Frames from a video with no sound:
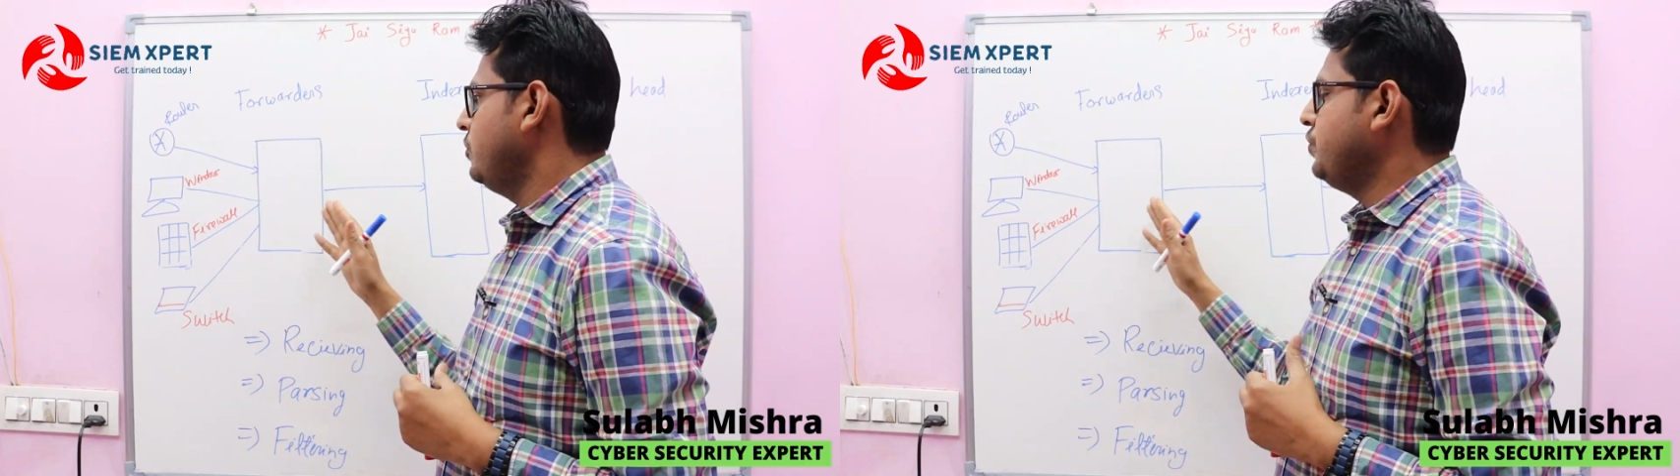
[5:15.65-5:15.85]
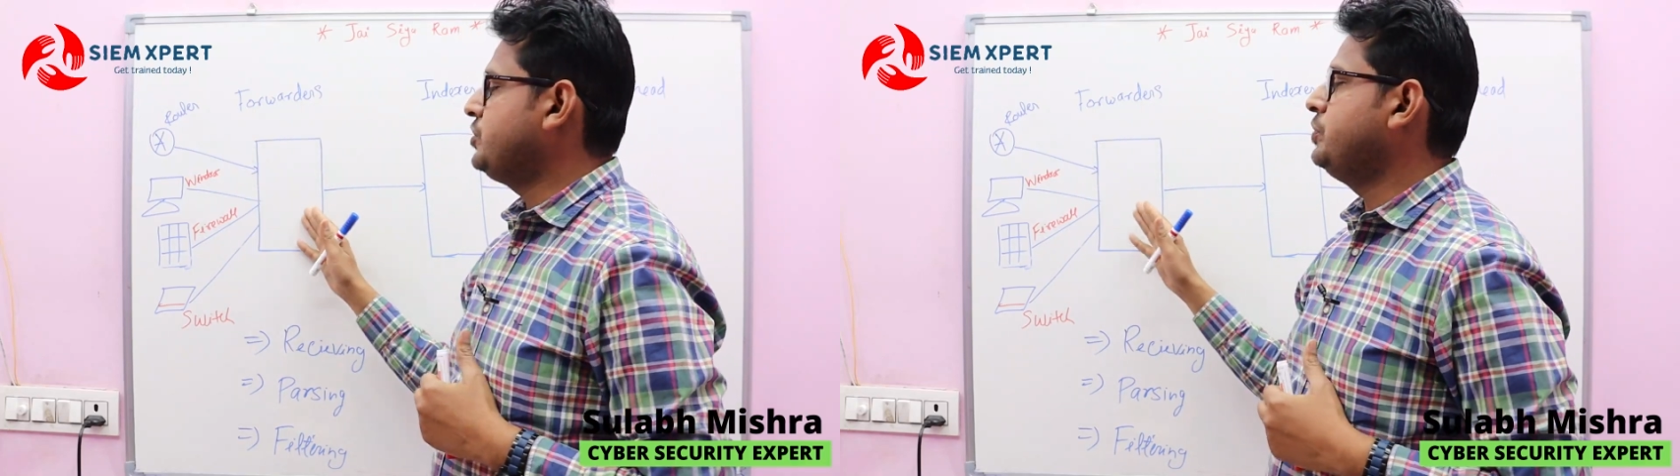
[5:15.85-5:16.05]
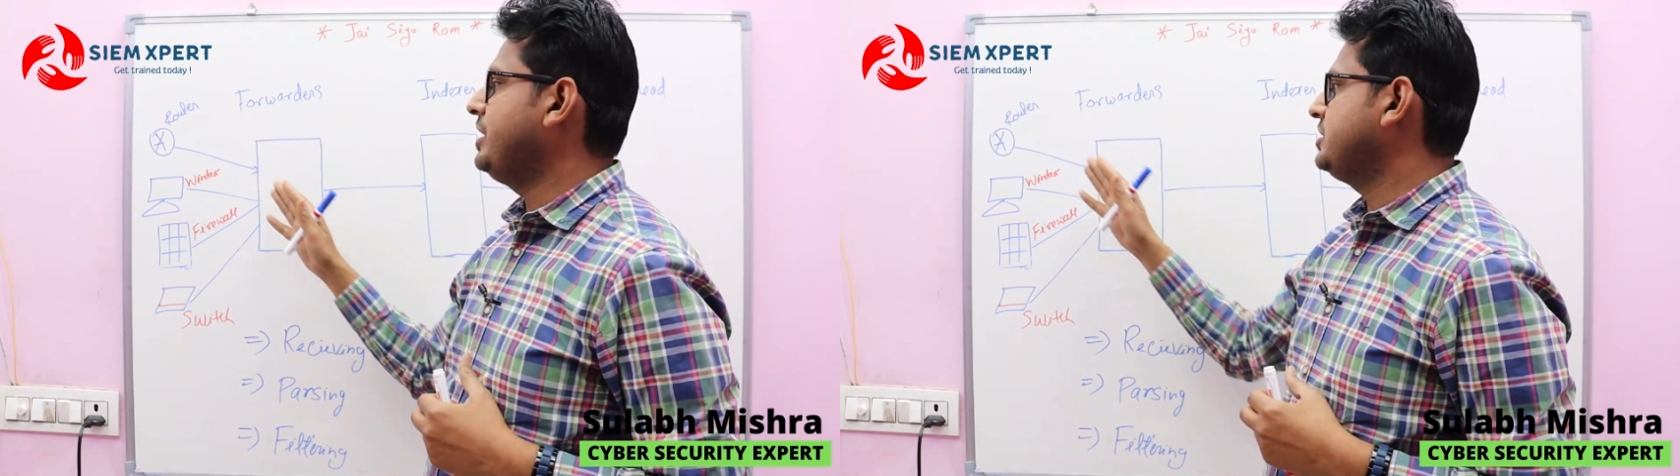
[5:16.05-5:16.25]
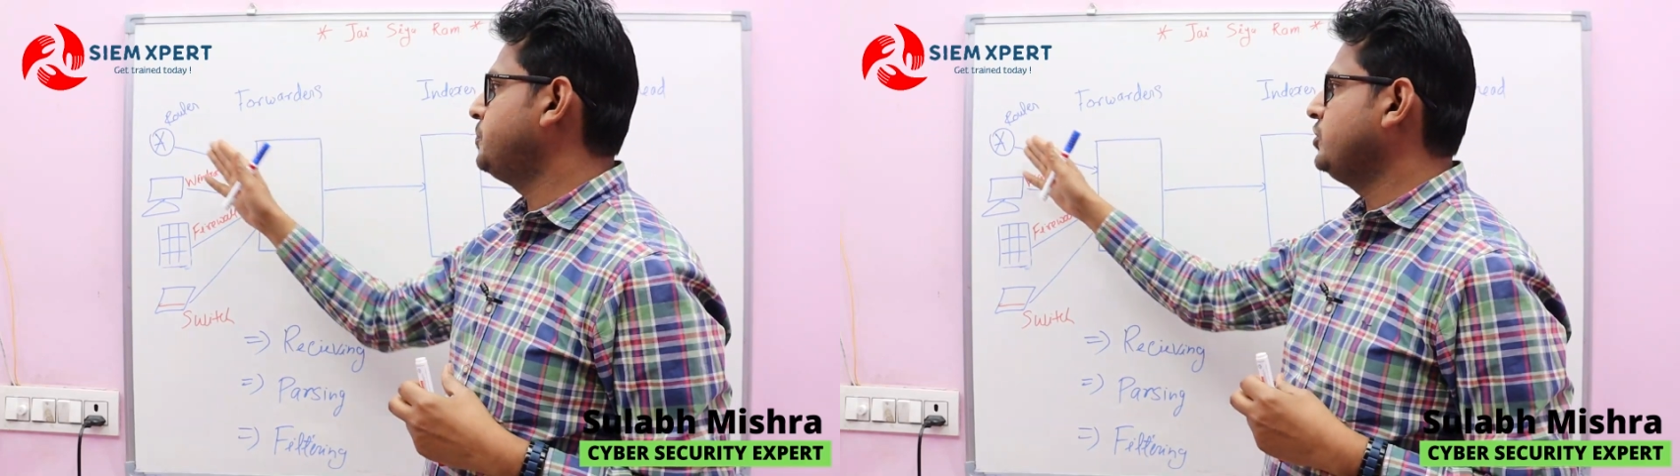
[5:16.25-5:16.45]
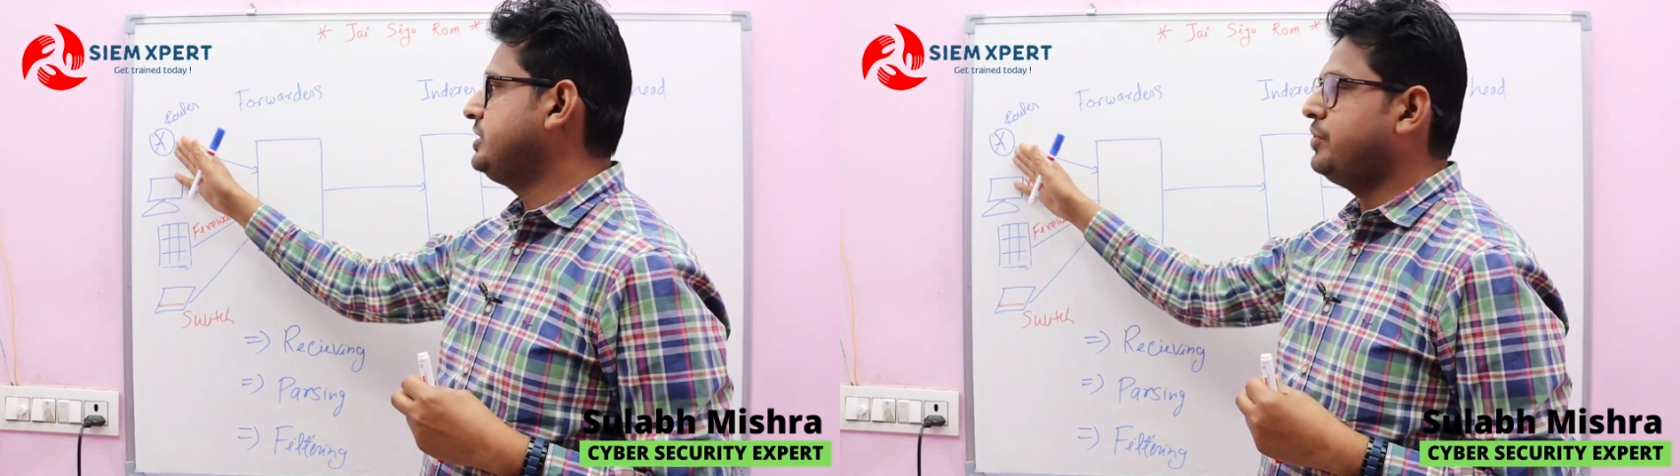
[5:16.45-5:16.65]
which will be
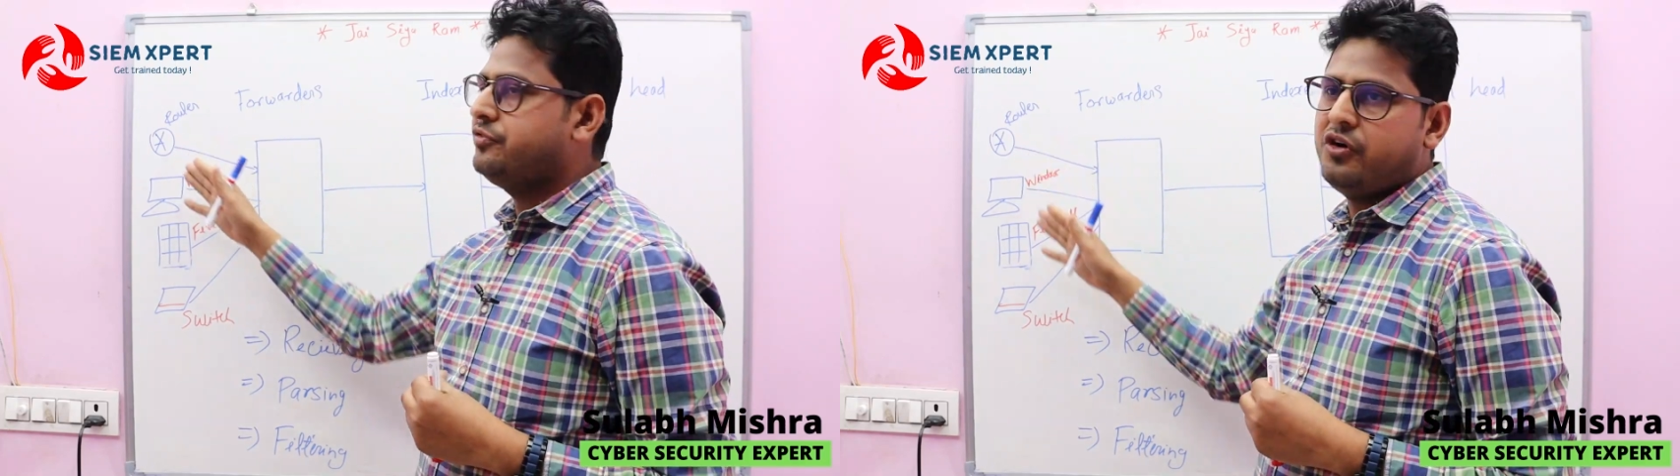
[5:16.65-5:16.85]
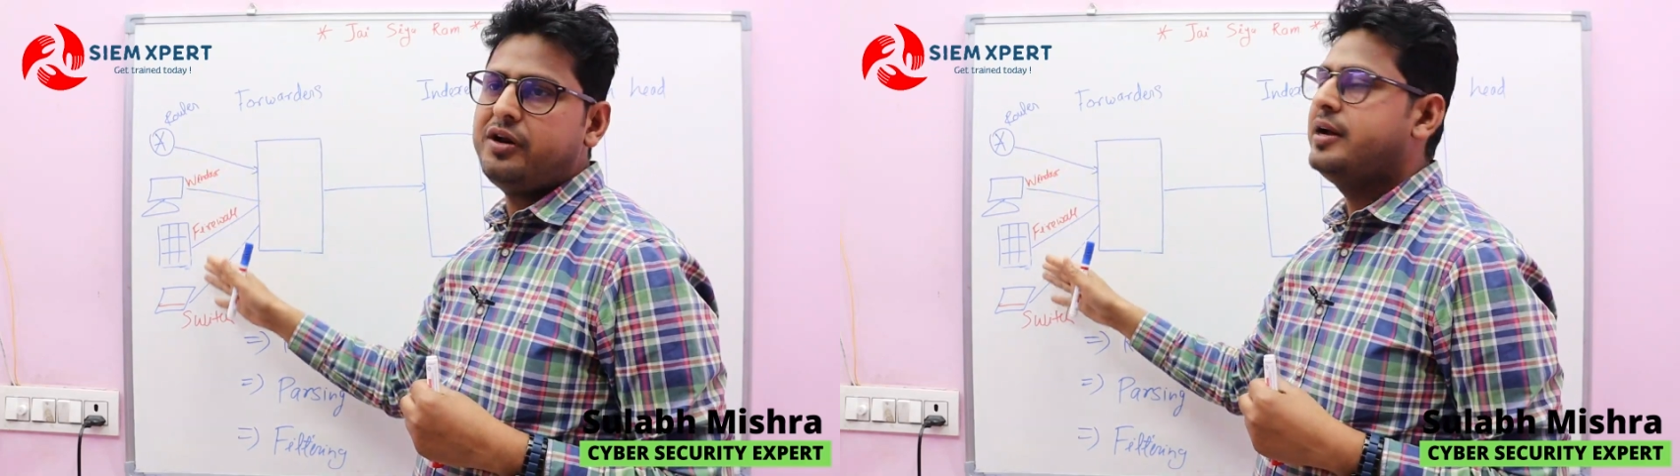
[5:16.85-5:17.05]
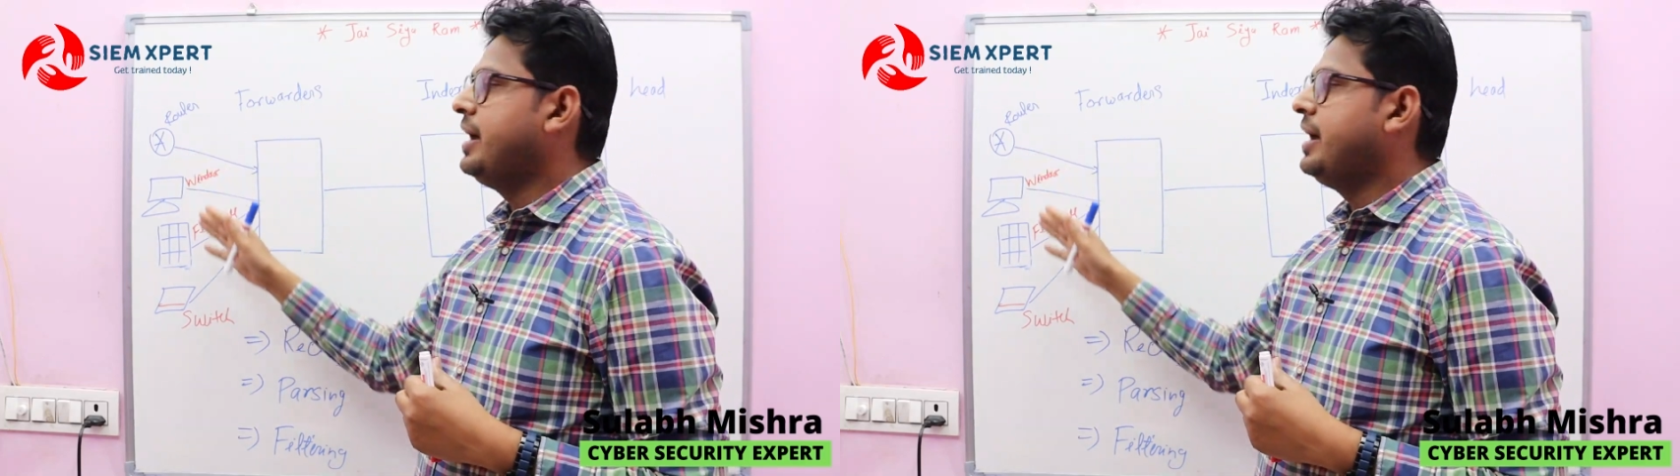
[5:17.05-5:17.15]
responsible for